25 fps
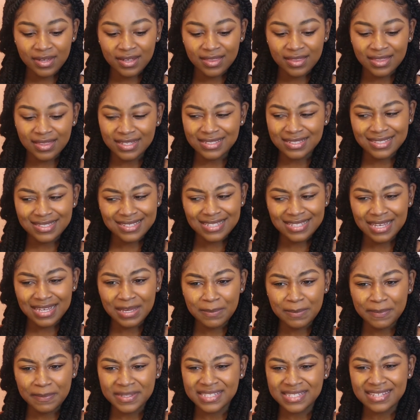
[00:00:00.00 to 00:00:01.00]
the
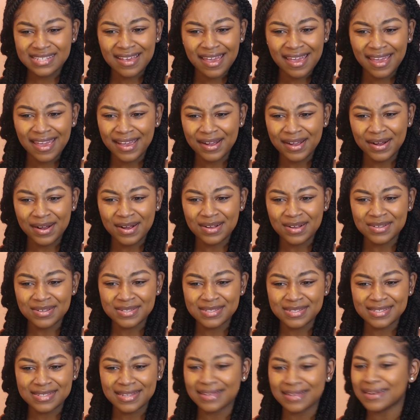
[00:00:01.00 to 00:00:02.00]
tip tears,
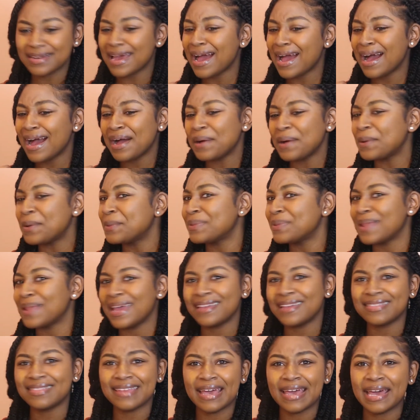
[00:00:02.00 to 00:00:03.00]
and I don't
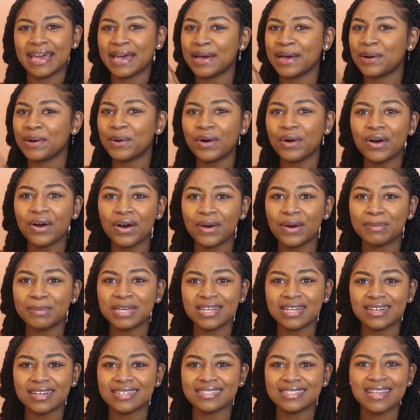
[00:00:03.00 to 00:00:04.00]
like that at all
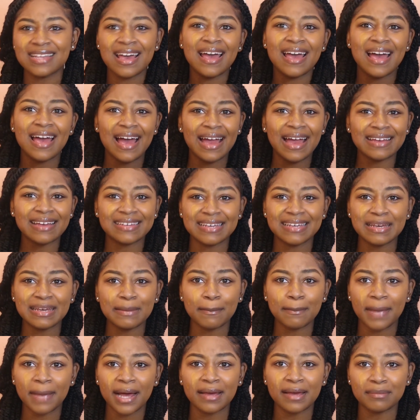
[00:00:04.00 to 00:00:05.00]
because I
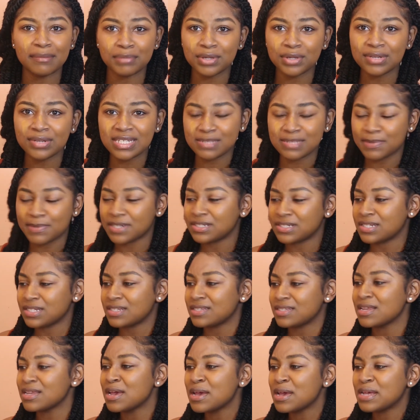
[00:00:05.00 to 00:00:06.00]
keep buying beauty
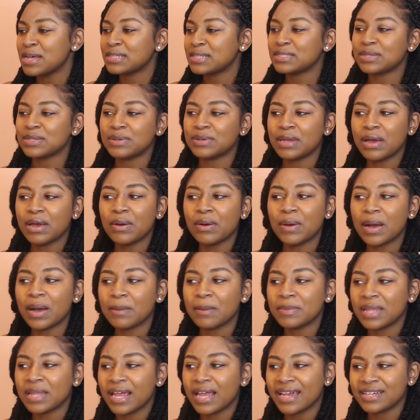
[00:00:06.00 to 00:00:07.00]
sponges. So now
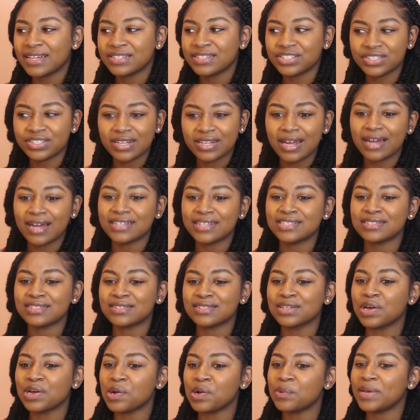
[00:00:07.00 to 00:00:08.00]
I'm like, should I just
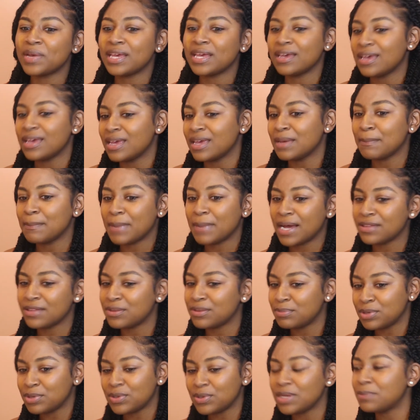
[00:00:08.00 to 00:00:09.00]
go ahead and buy the
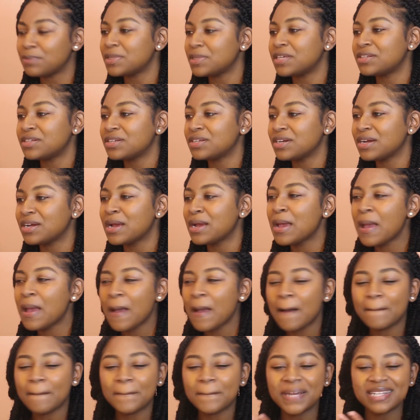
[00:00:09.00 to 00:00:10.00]
beauty blender?
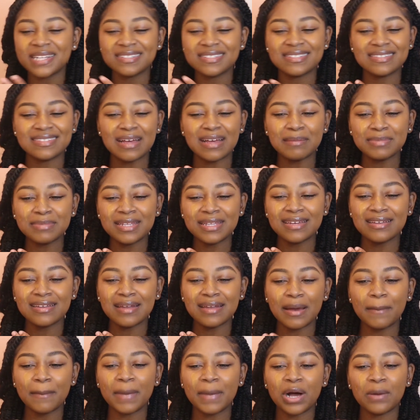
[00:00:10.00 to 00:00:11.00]
But something
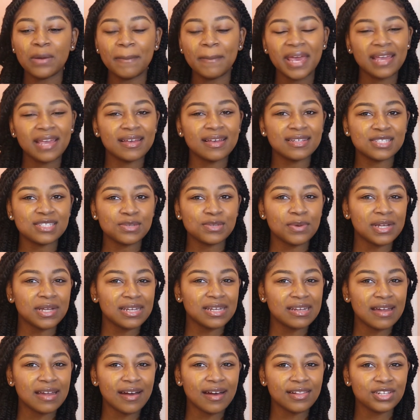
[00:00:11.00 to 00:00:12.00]
about paying
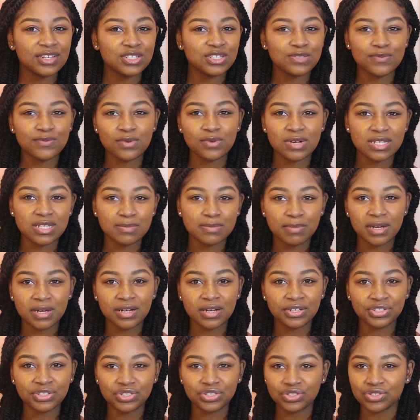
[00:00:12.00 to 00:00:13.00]
$20 for a
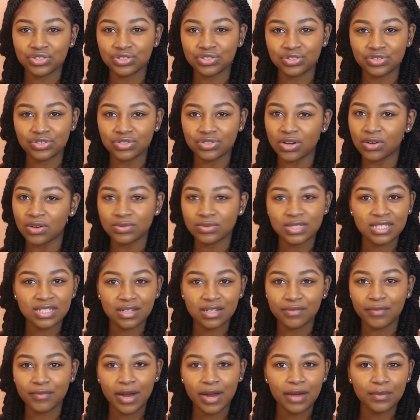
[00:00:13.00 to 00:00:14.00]
sponge just don't sit
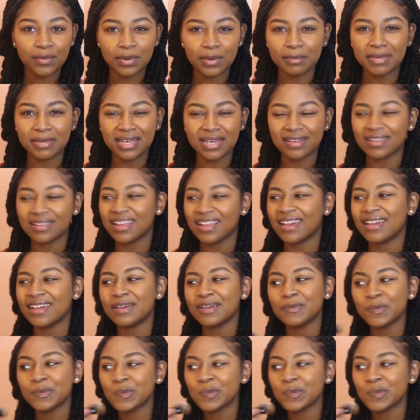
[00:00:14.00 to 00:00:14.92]
right with me. Like,